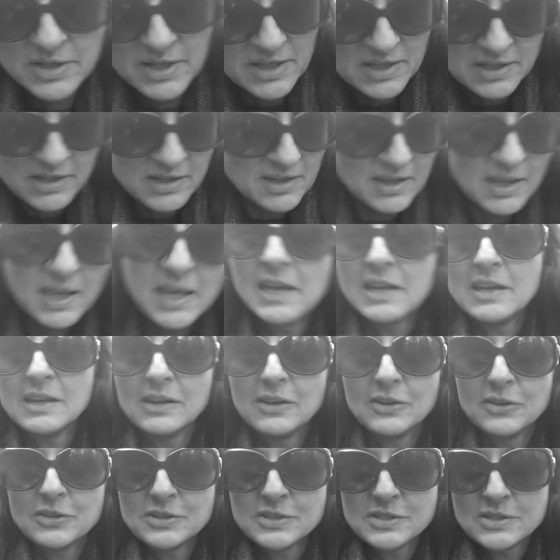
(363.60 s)
like 8
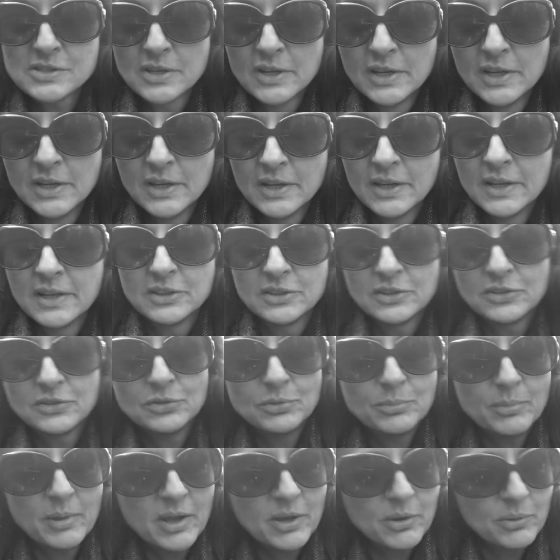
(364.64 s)
years. Just do my